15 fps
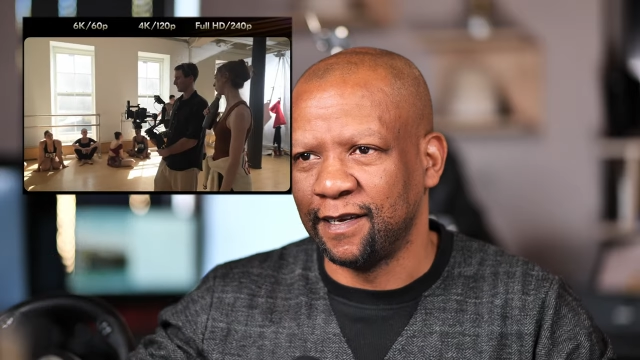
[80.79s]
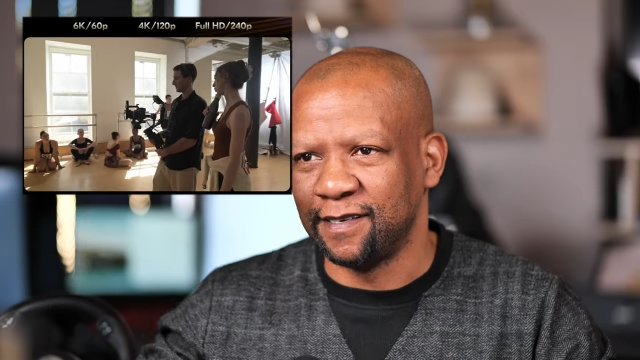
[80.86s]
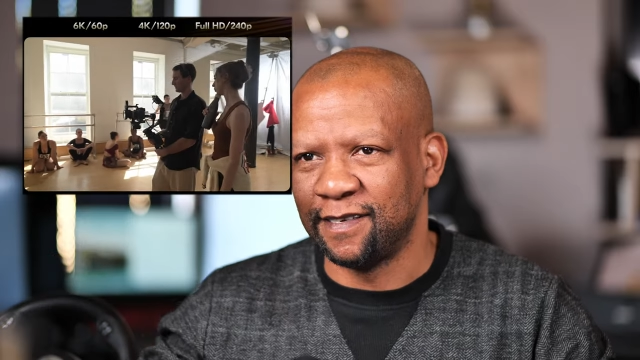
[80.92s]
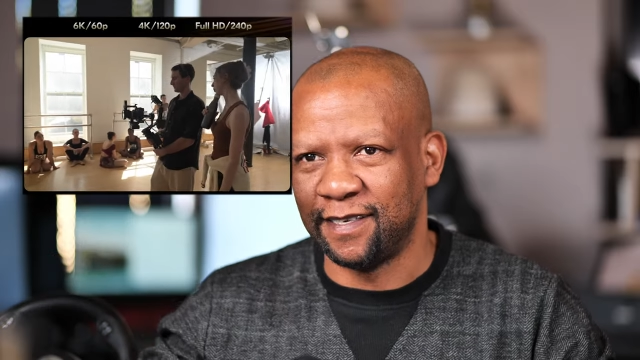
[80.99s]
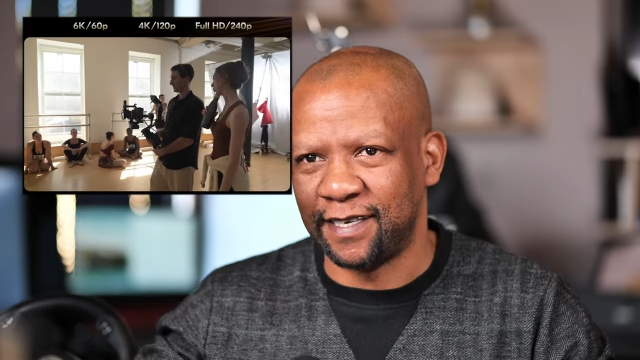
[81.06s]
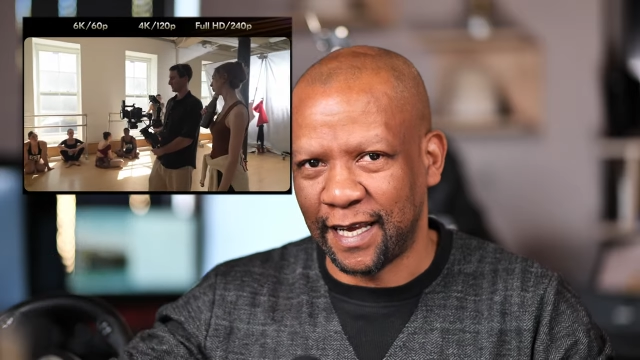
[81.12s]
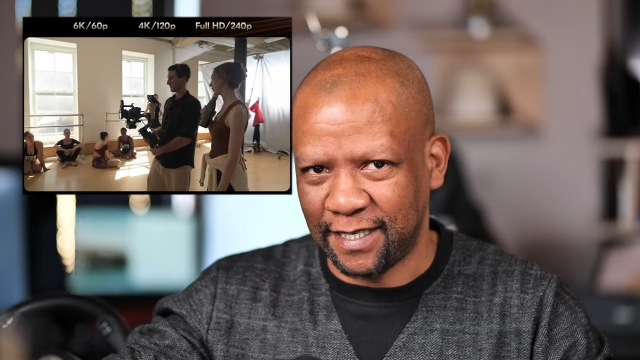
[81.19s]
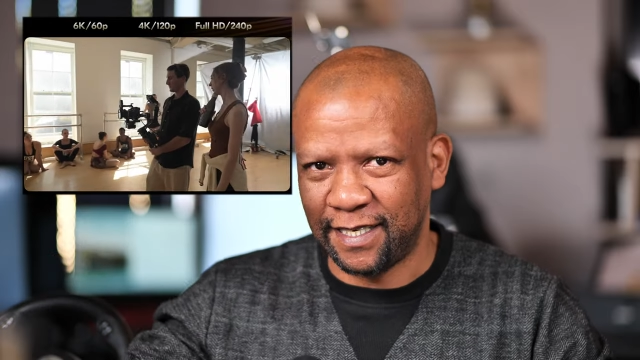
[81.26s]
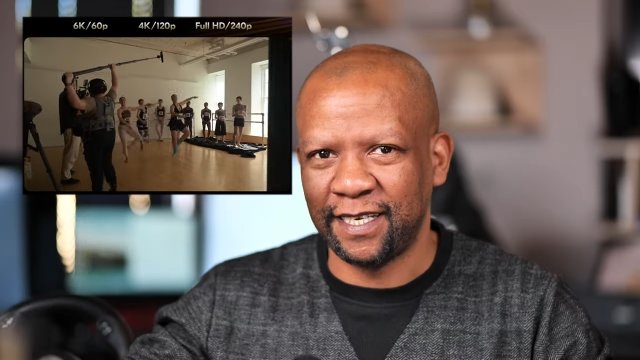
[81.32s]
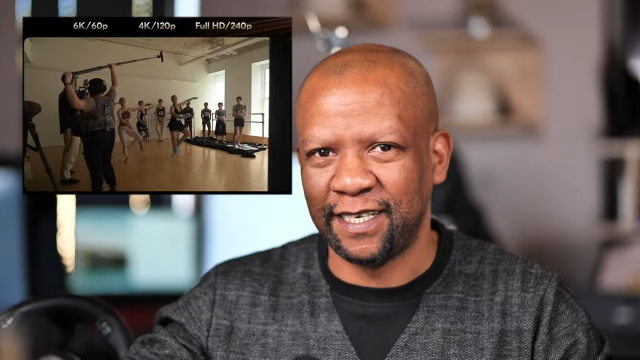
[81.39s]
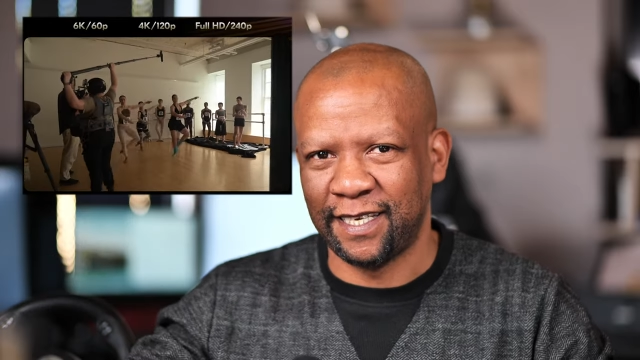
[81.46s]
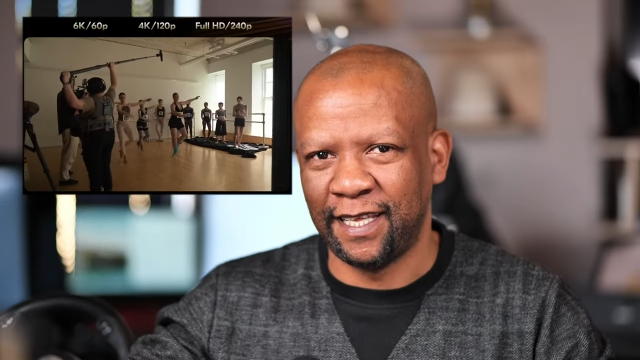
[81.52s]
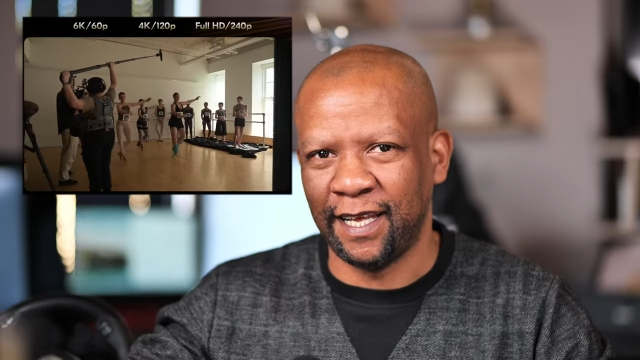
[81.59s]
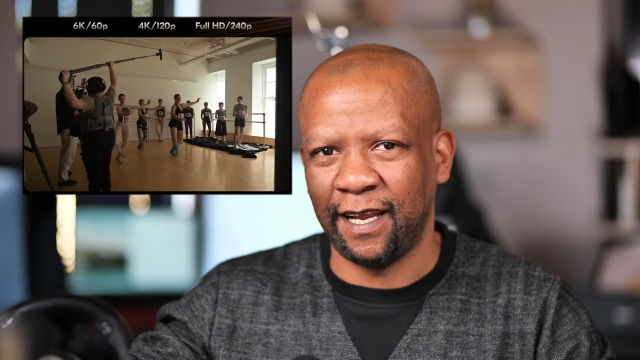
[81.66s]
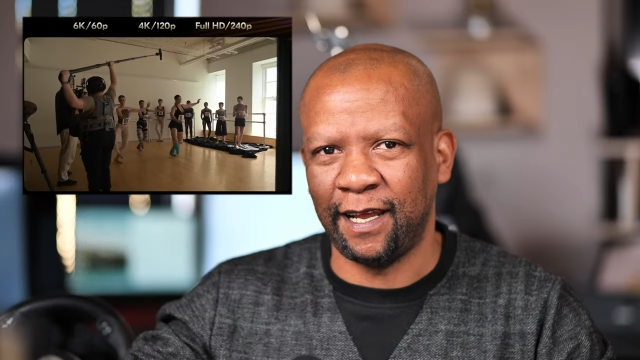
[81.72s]

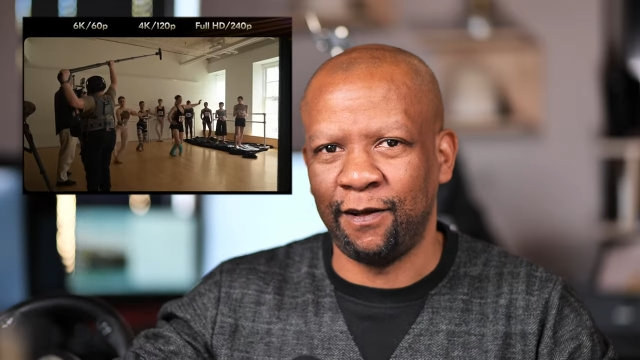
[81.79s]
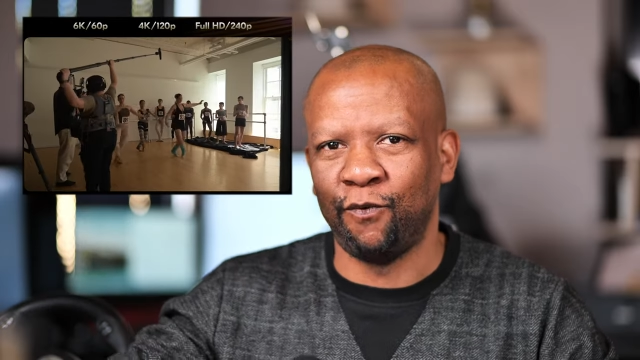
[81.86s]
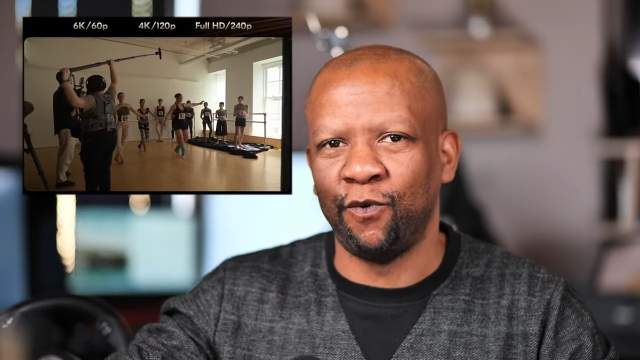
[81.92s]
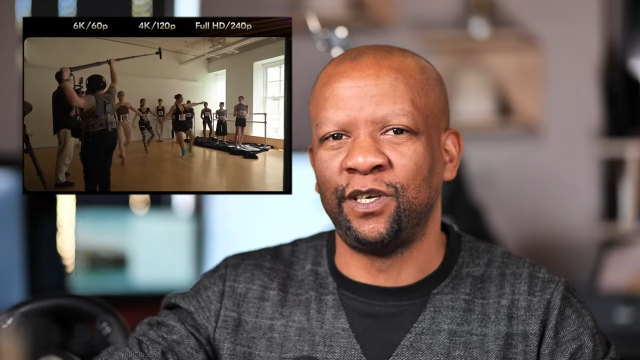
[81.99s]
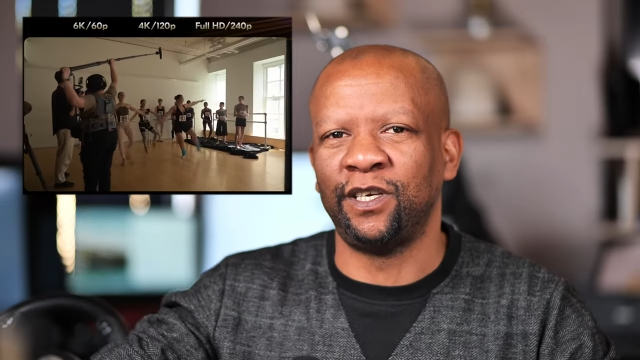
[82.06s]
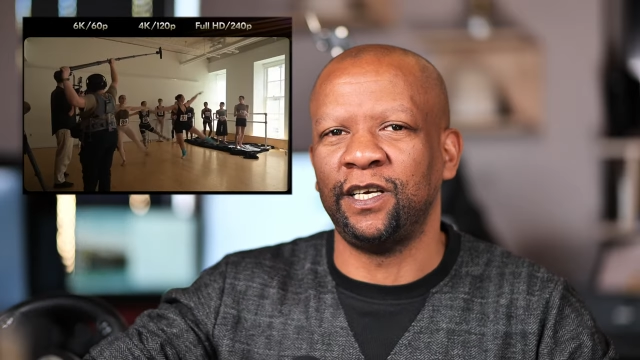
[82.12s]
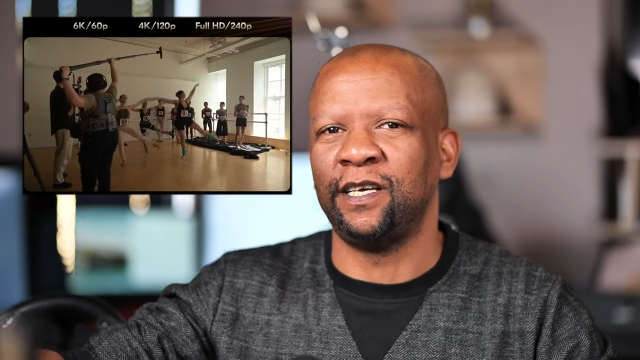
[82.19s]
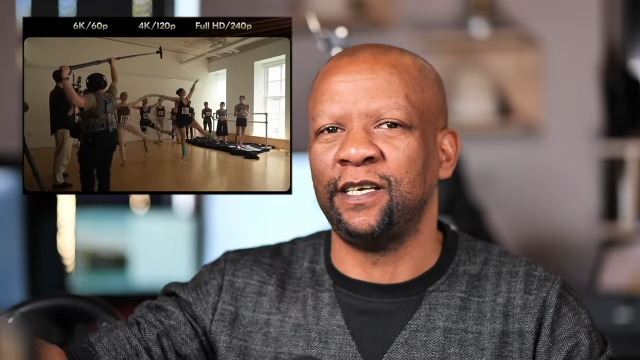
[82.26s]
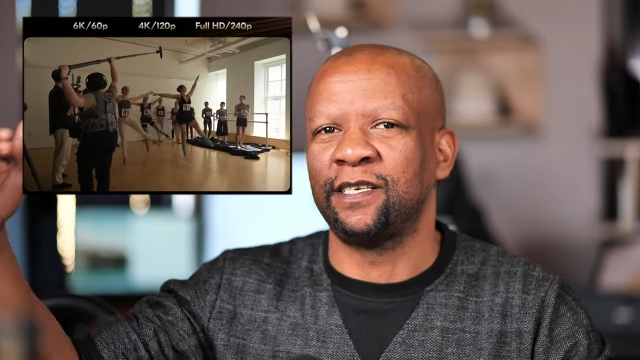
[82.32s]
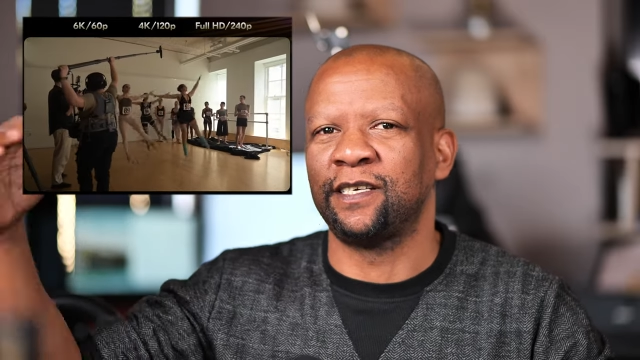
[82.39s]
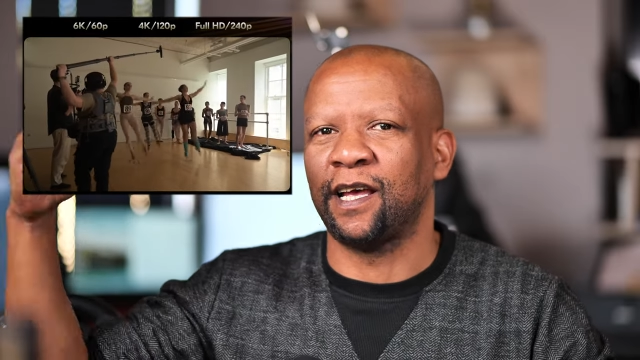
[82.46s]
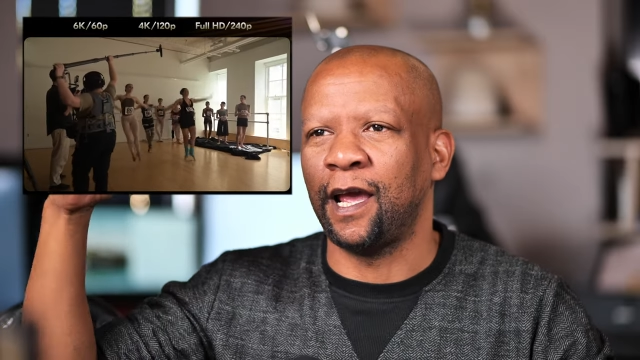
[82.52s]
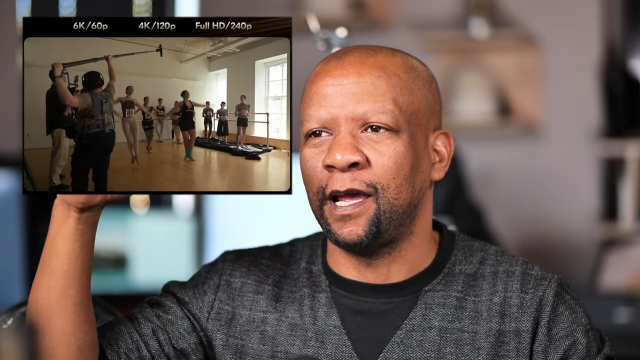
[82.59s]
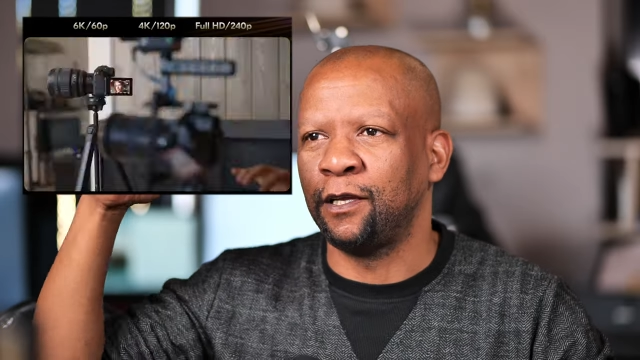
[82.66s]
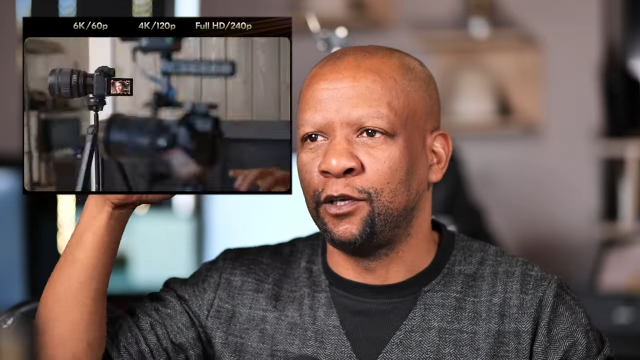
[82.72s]
Z6III, which
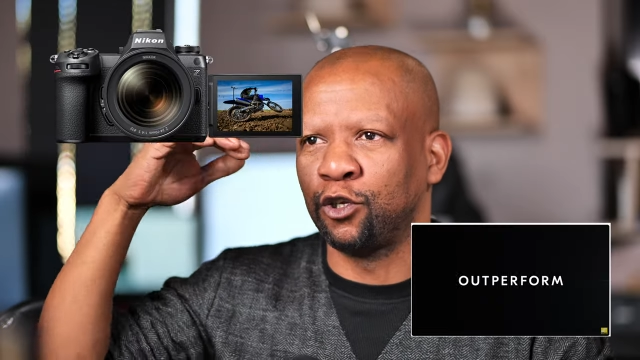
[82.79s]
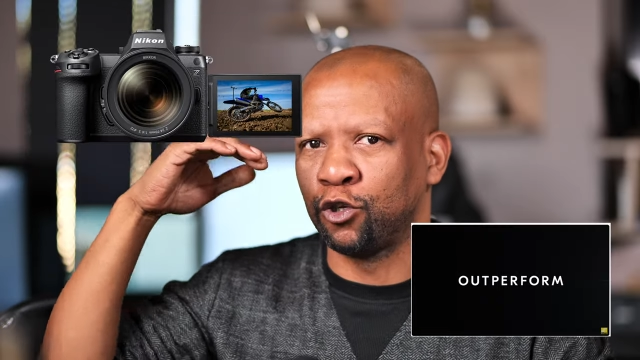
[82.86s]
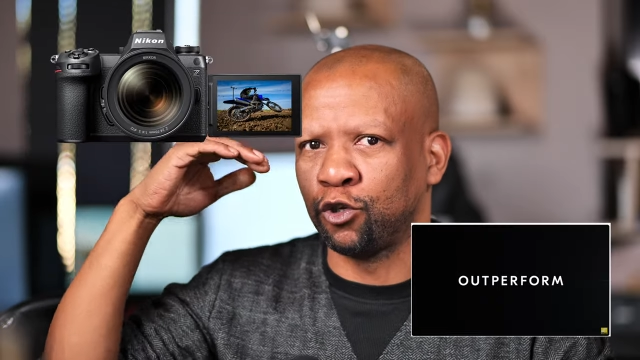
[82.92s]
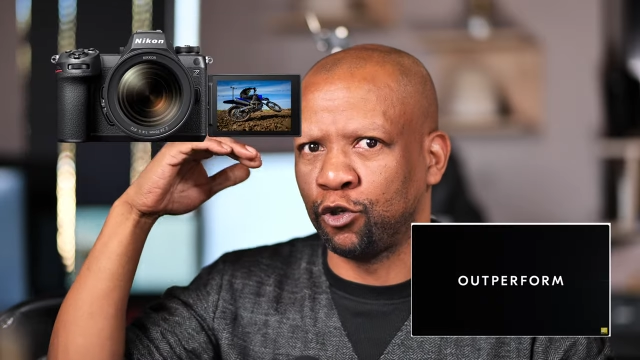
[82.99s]
is a